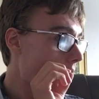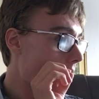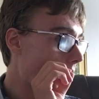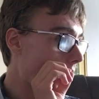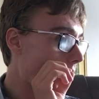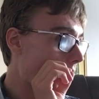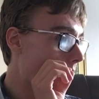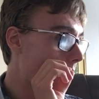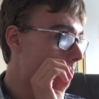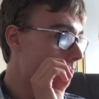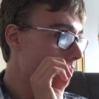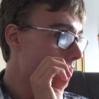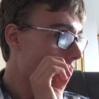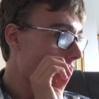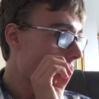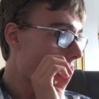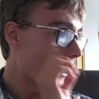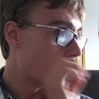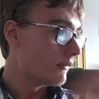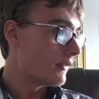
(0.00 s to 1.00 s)
Um,
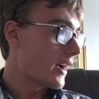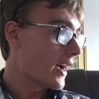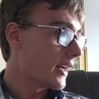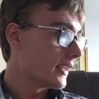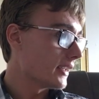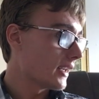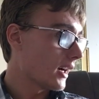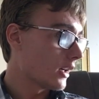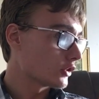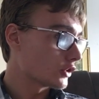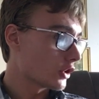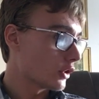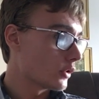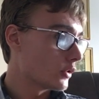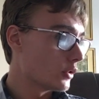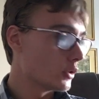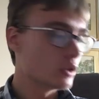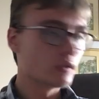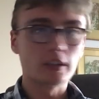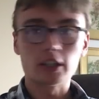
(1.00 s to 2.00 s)
and then I'll show
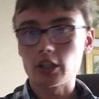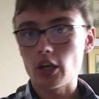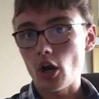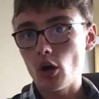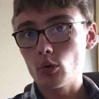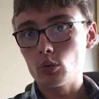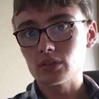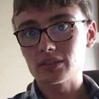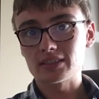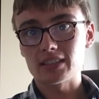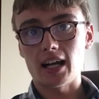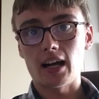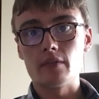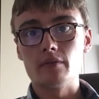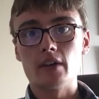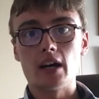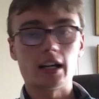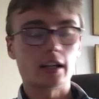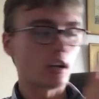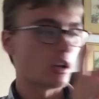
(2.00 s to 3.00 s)
you another Coke
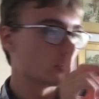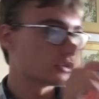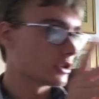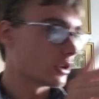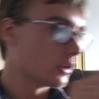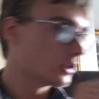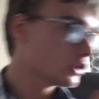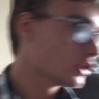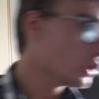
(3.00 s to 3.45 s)
sign that I got. So I'll